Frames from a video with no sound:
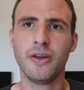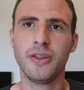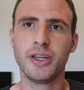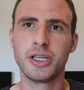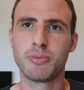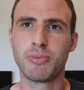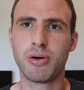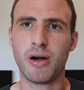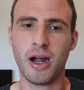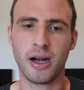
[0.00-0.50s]
all
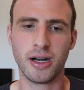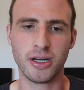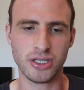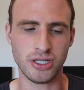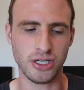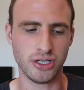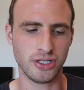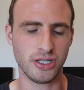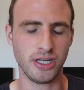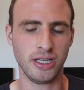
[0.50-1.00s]
this progress
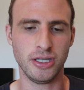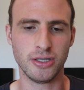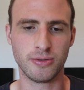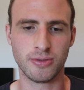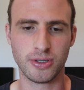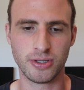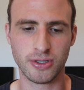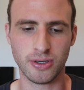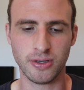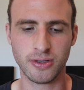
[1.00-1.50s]
and you're seeing these
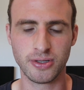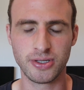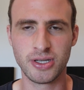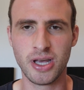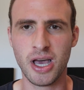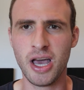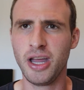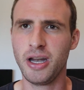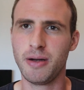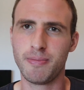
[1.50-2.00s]
results,
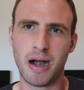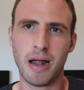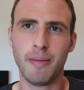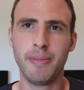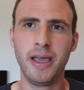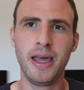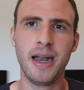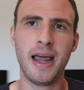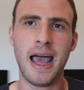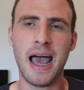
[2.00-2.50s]
you're
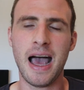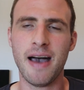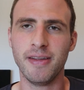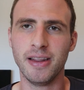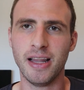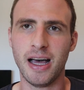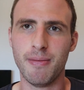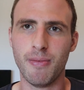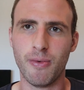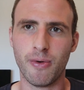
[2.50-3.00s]
probably going to have a
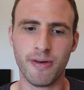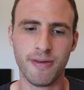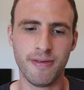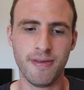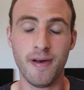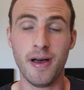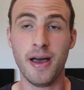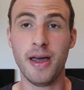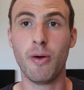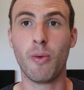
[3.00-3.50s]
lot more
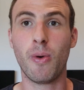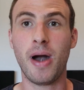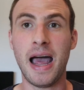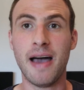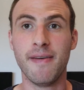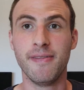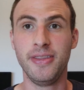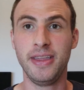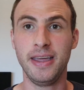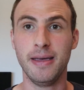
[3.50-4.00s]
fun or
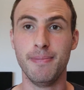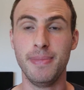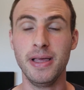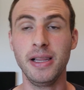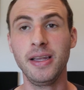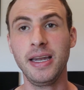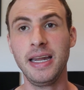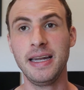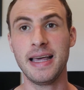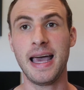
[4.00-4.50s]
have the
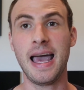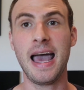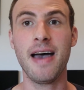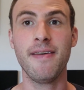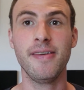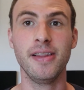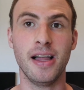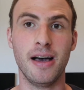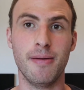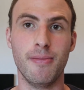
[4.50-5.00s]
ability to
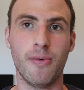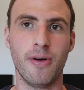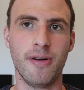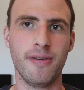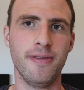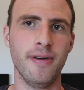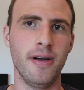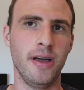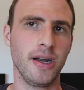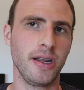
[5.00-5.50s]
have a lot more
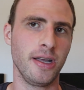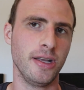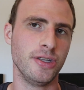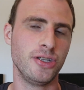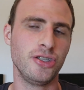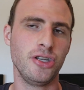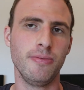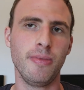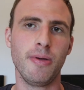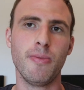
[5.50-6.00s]
fun
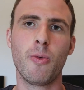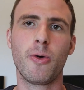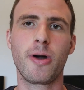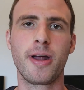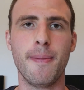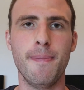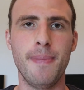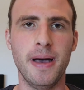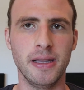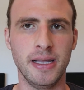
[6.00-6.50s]
consuming more
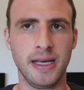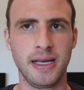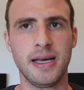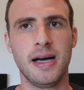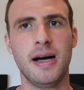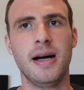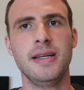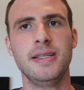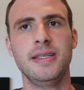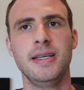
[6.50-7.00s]
compelling
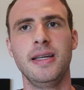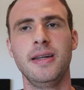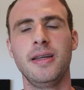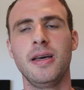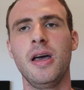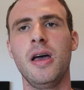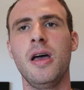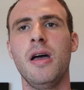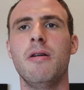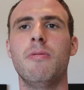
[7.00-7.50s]
content,
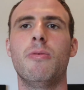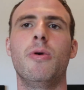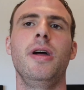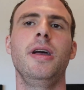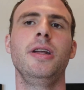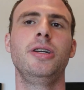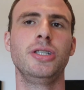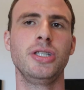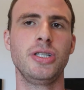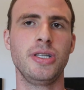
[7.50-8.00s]
more
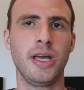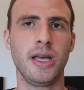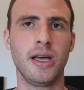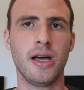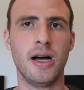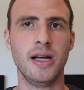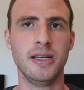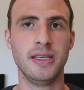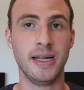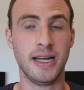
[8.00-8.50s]
interesting
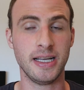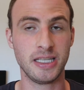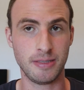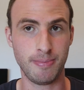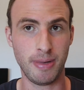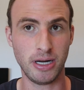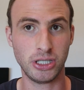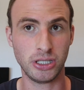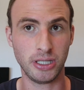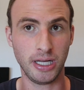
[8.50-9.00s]
content,
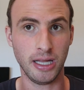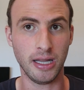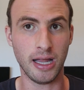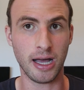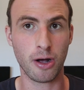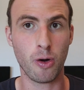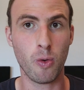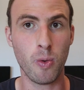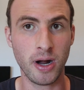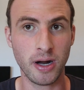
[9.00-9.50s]
especially a
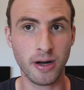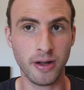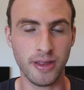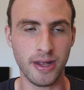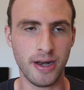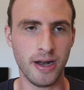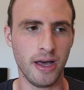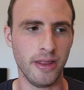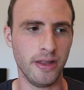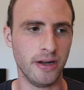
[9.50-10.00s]
lot quicker
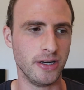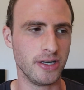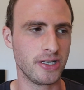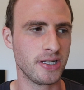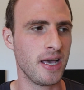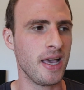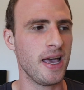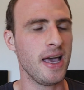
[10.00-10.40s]
than others.